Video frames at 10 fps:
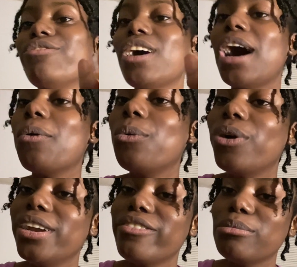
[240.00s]
I
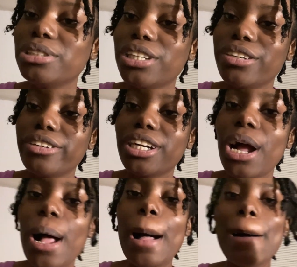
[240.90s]
won from a server.
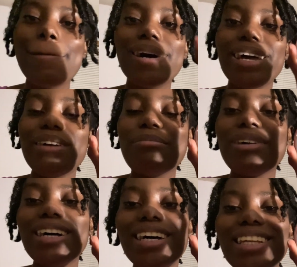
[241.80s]
But
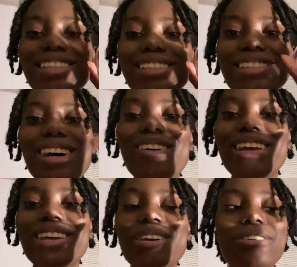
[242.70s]
bruh, this is so
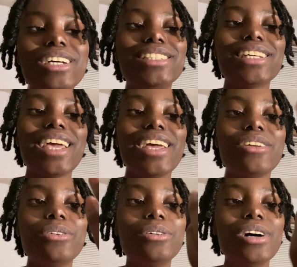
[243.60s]
cute. It's a
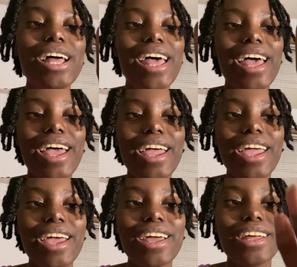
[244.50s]
candle
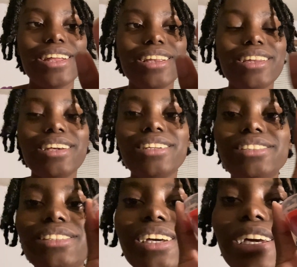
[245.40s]
and
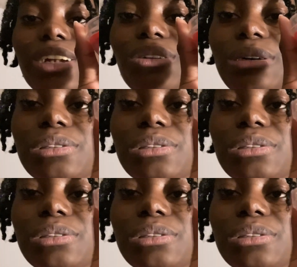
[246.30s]
it's in rose